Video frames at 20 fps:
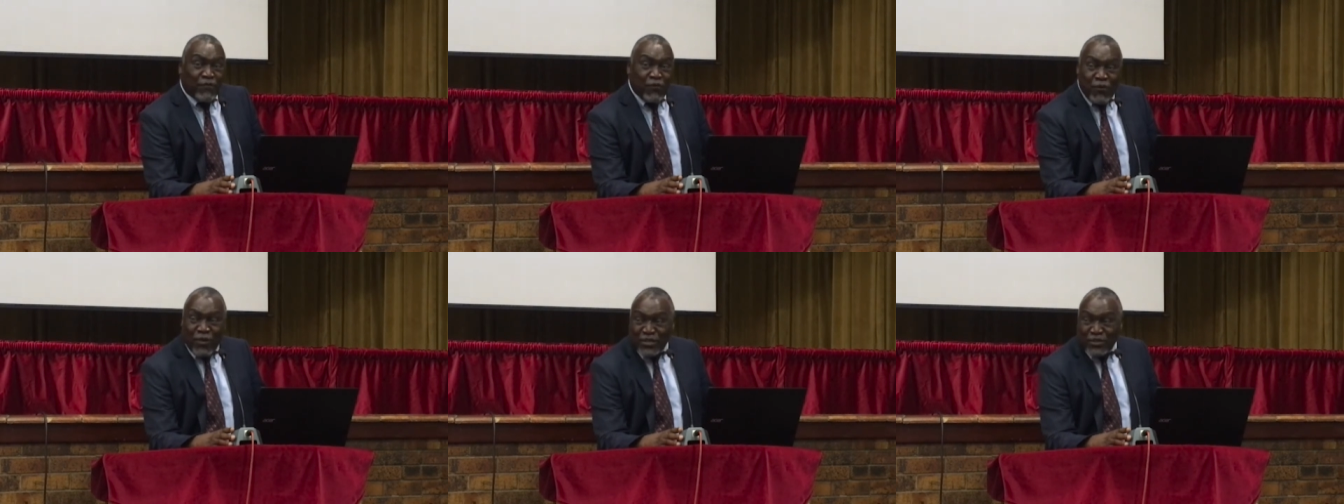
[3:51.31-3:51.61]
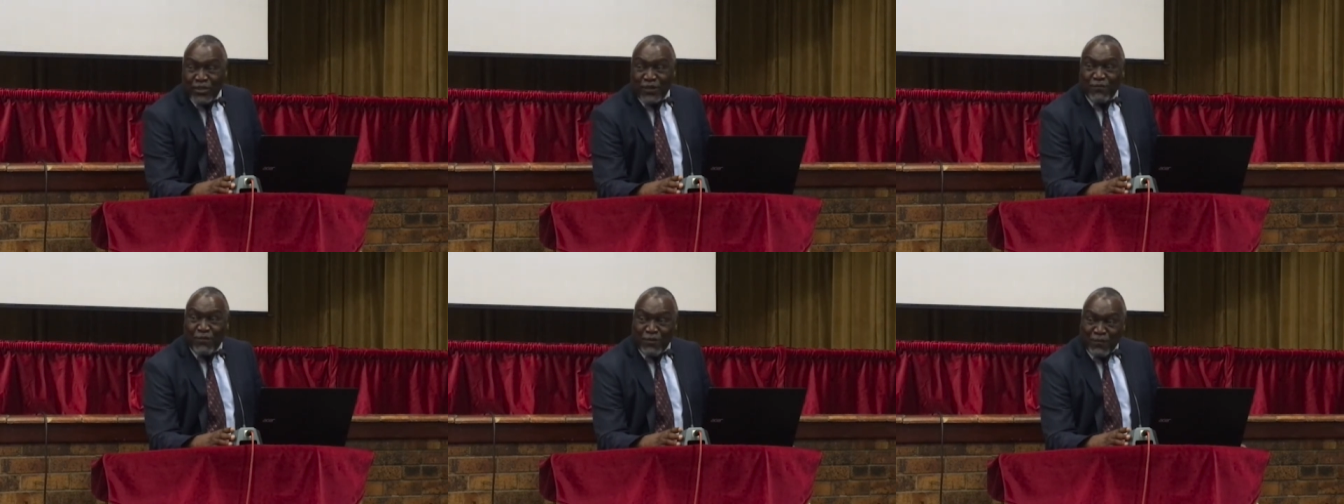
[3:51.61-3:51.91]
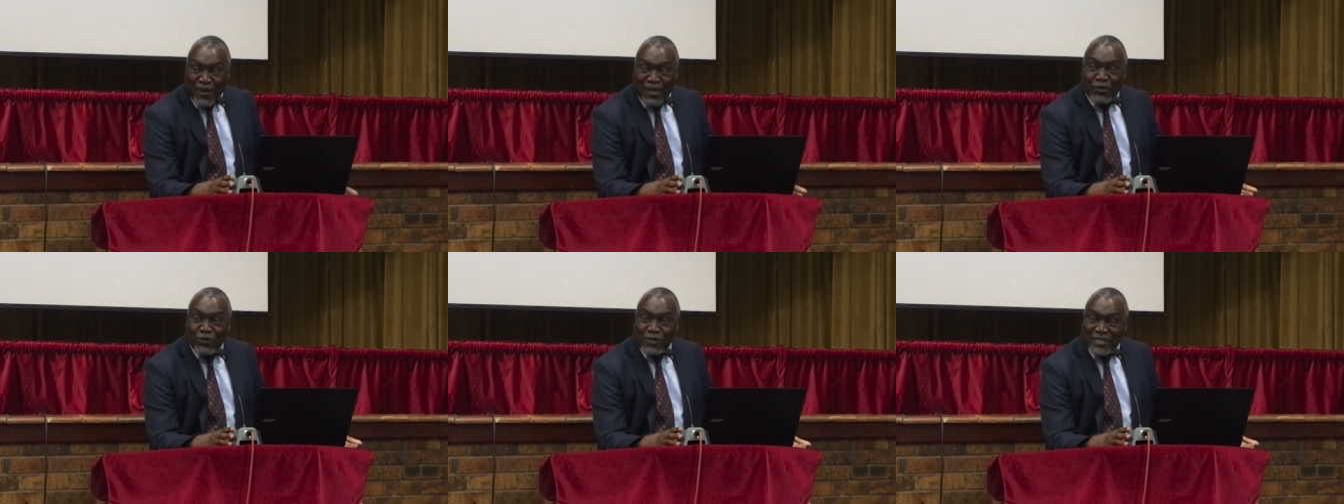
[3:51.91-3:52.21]
if we, want, if
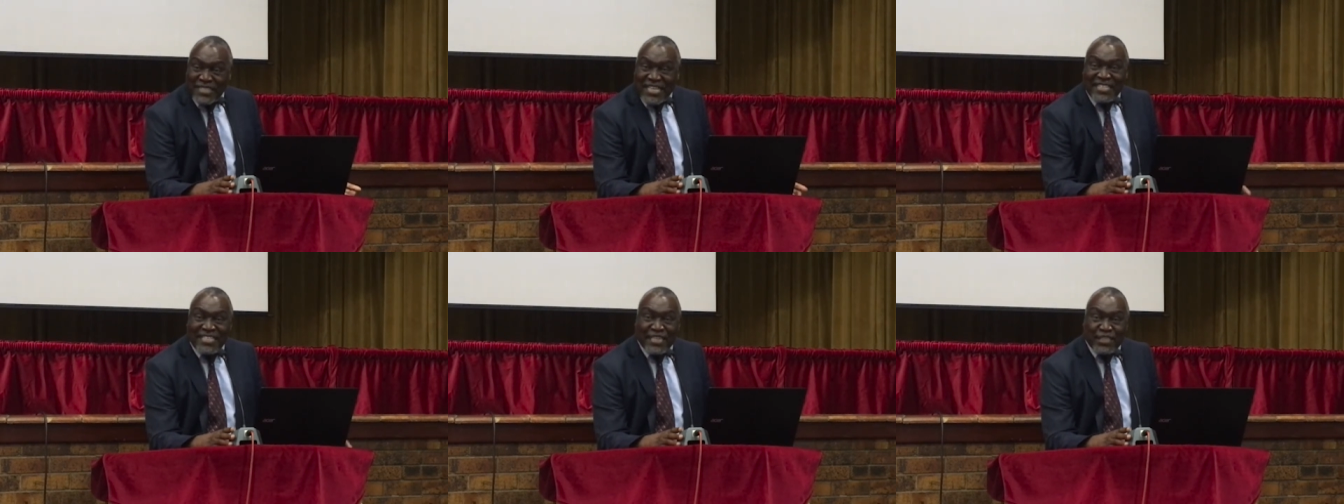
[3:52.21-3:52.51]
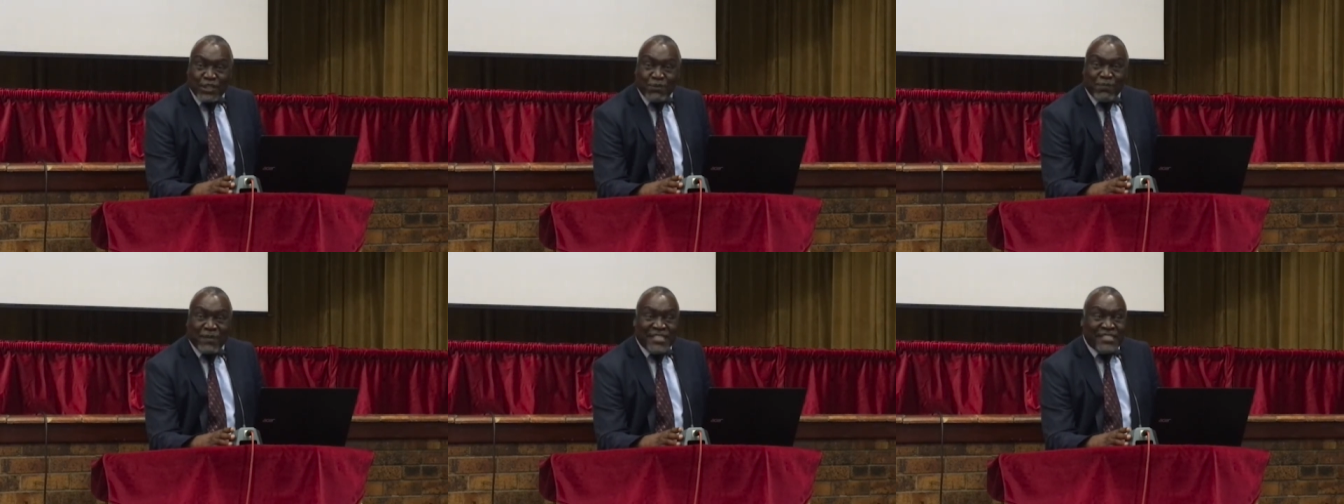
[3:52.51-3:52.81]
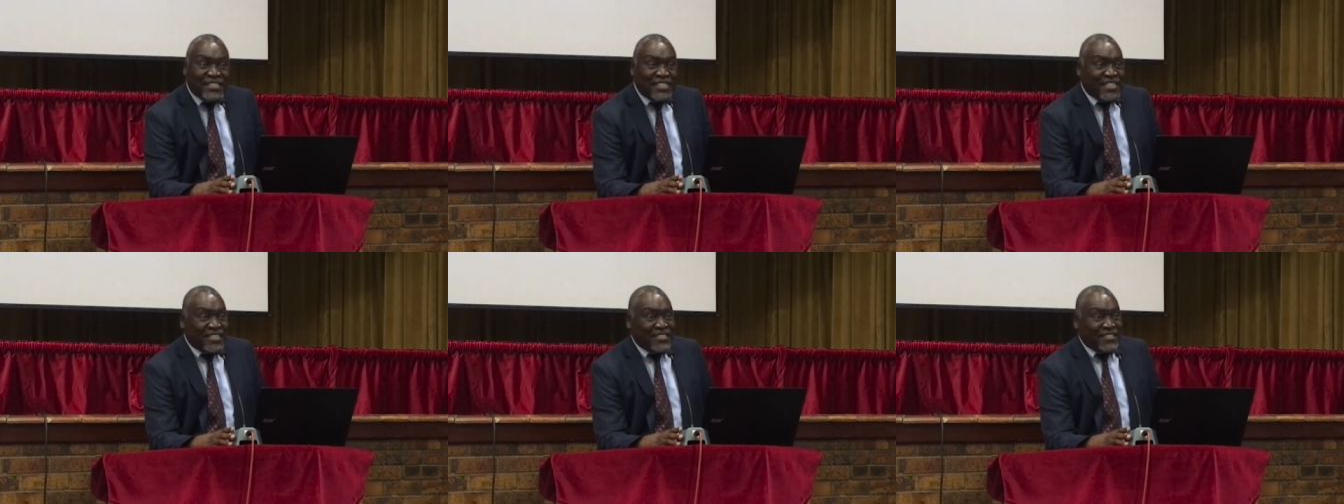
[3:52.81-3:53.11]
we may use that
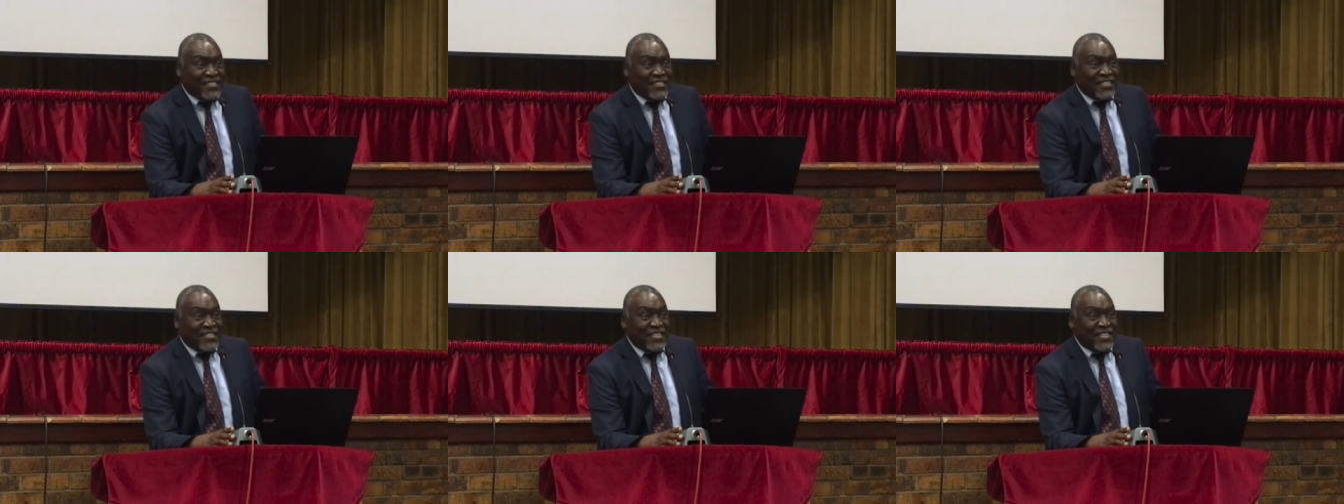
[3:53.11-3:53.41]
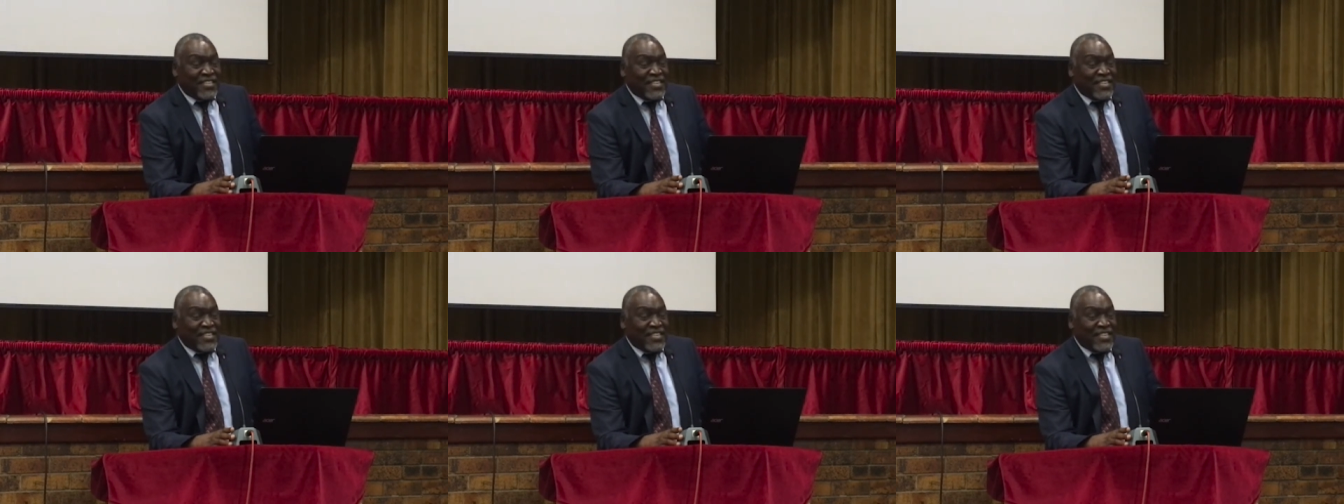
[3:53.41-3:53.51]
expression.